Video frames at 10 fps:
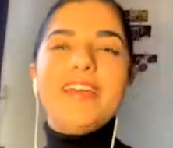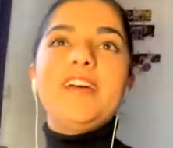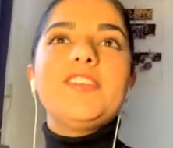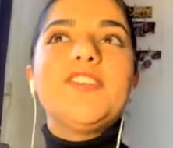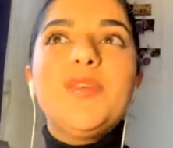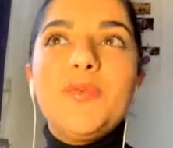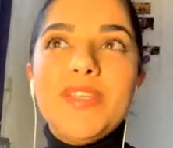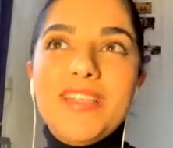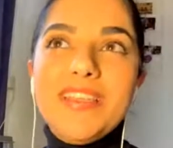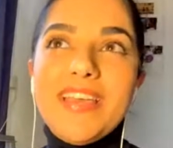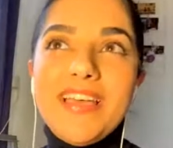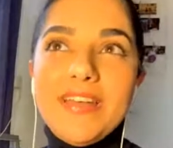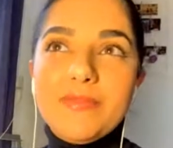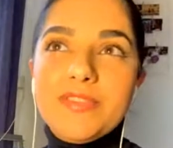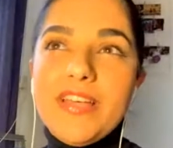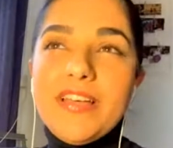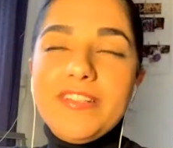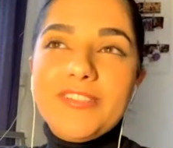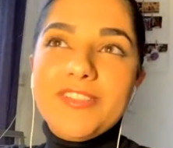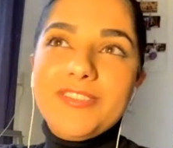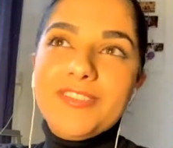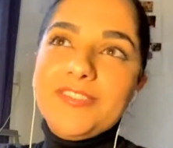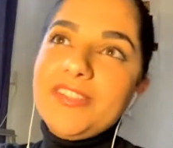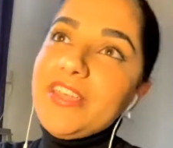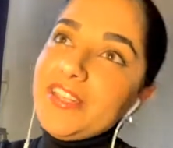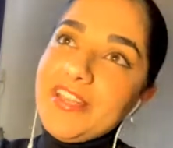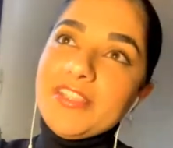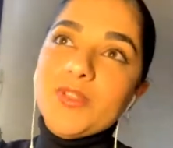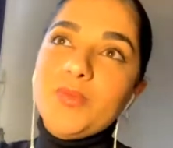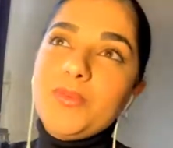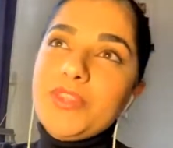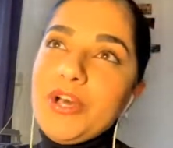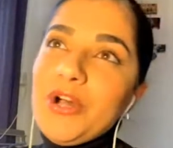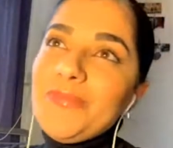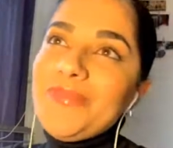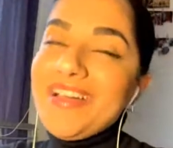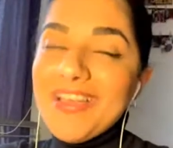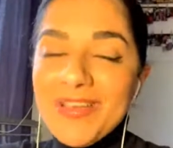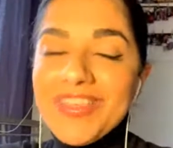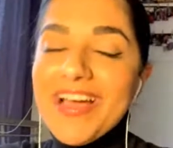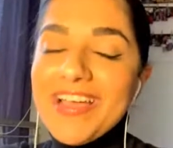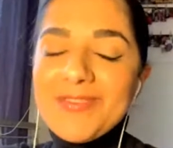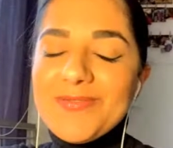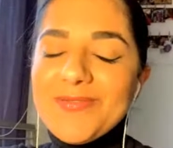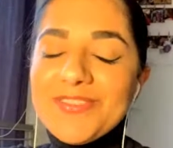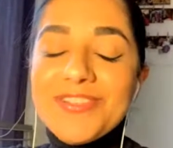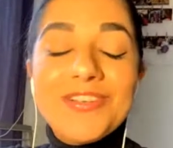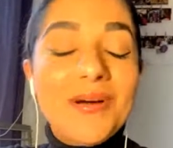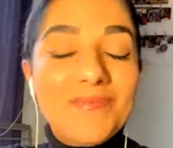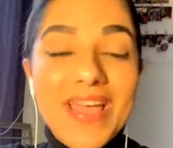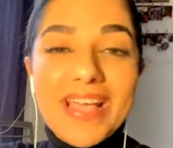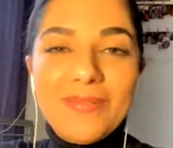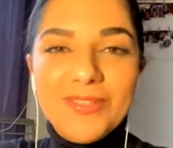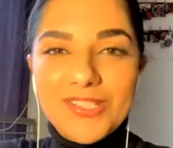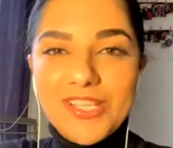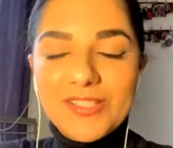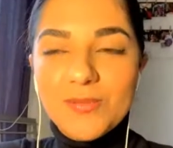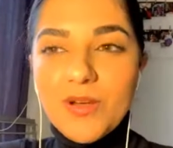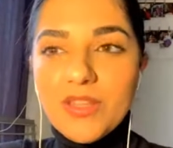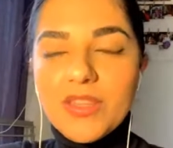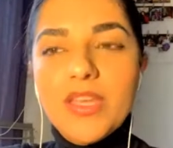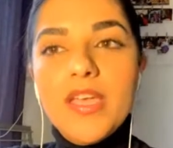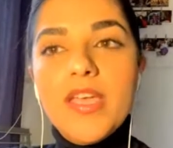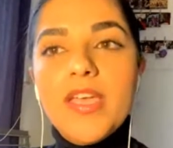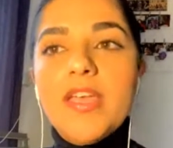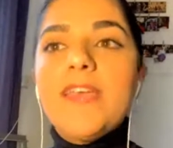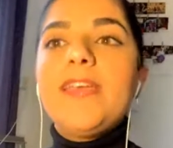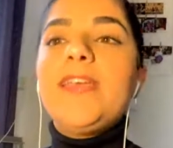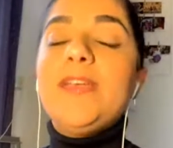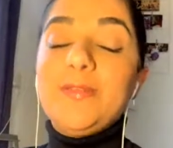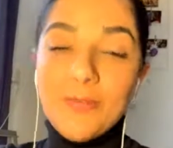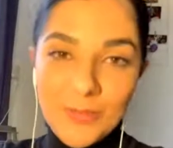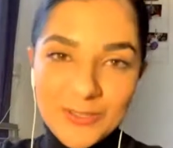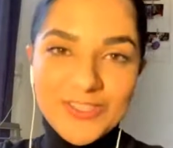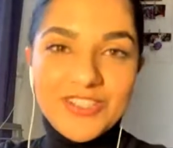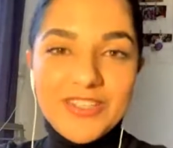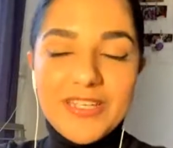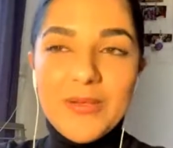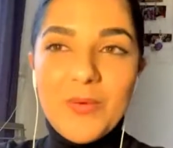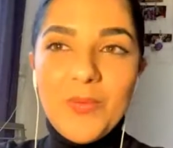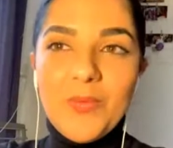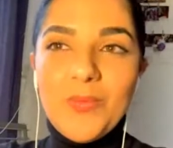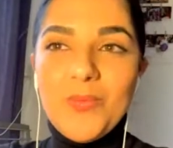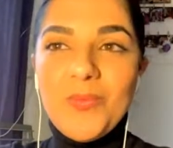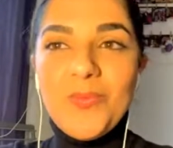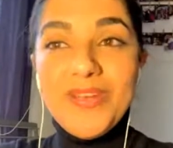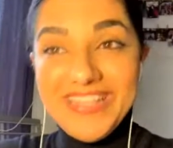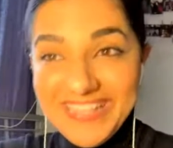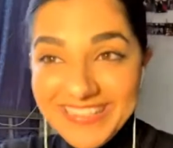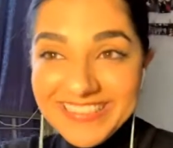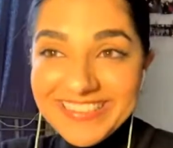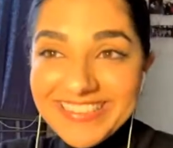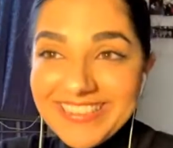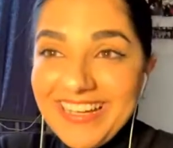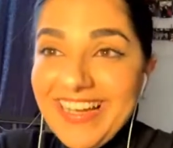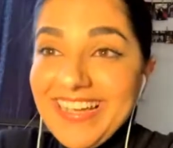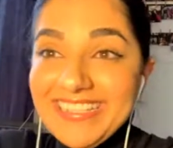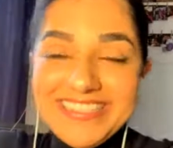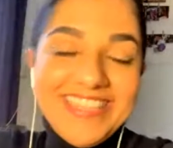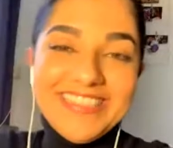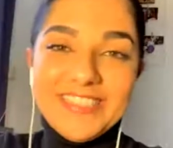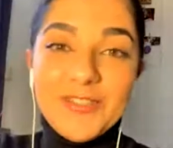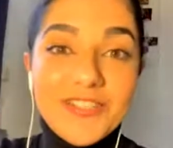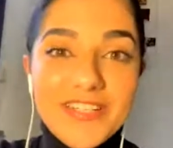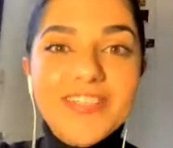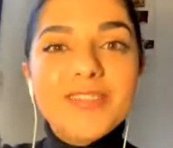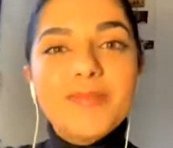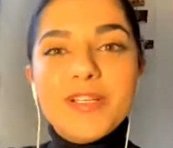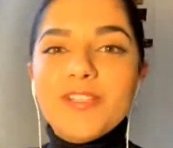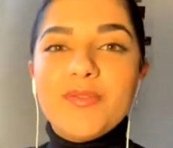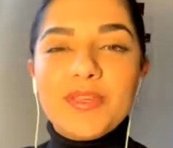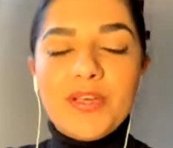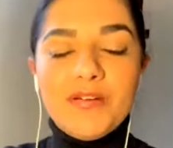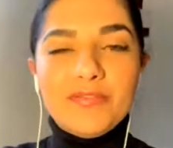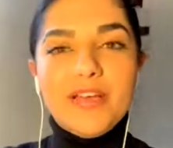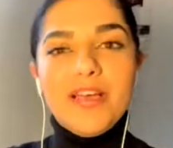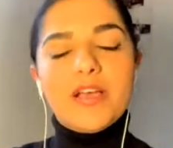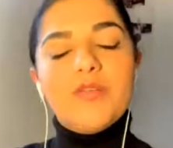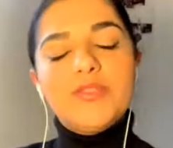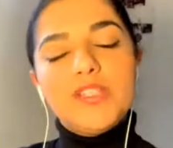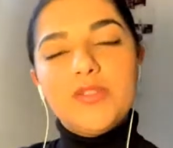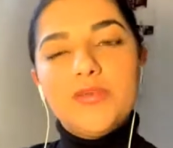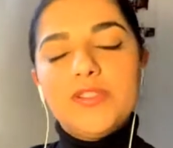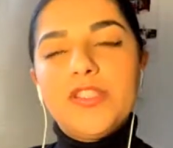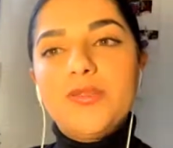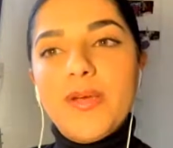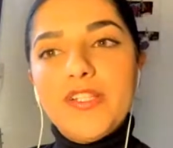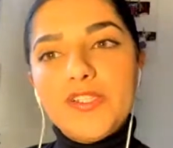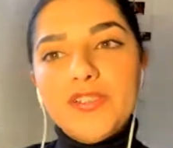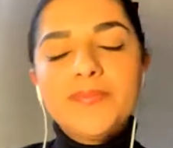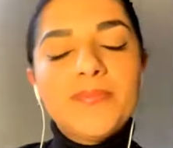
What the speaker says: So we did that, and after that I returned to Netherlands with the hope that I would come back after 6 months. Unfortunately, we didn't. I couldn't because of the COVID situation.